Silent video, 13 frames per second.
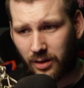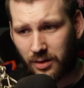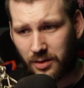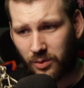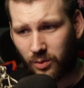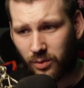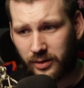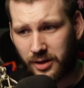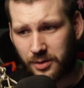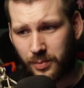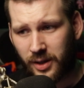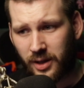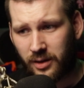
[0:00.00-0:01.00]
the orange
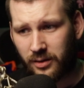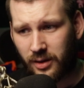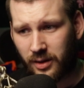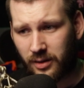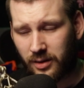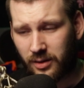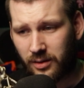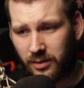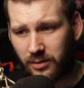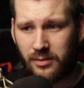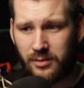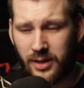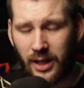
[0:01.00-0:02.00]
pair and the
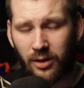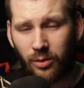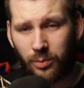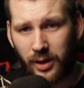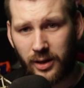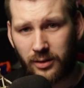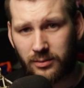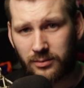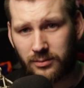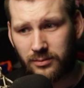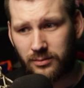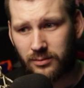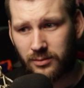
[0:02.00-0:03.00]
yellow pair,
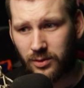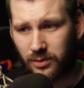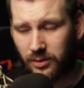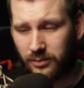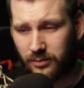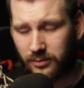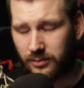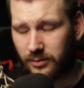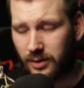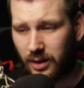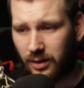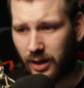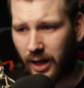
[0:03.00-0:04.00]
or
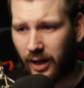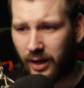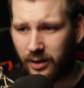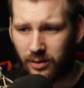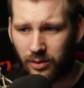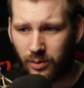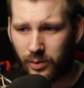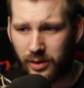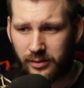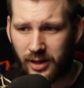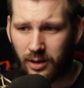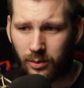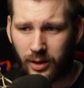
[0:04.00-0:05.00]
I don't know where
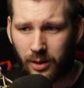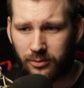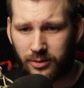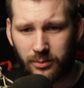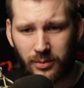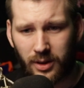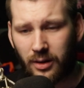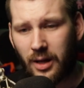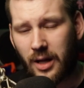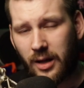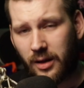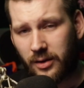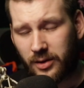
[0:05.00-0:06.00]
yellow came from, but
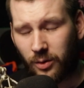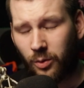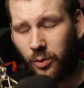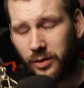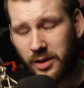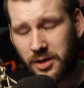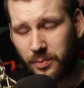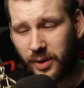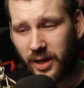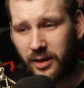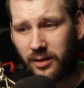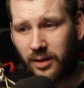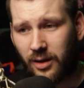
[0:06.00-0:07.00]
the orange
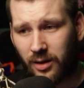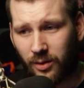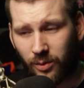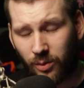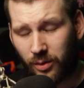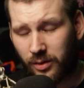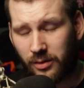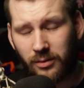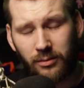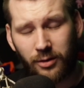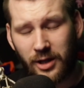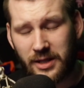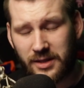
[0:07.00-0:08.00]
pair, or
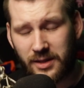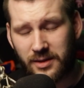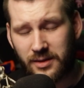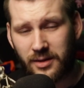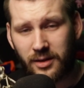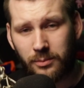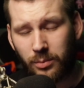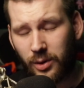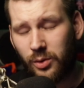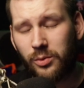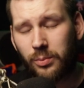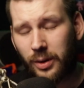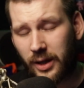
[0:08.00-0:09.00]
for instance the
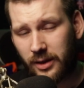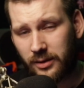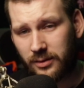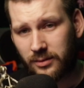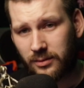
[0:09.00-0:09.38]
blue pair,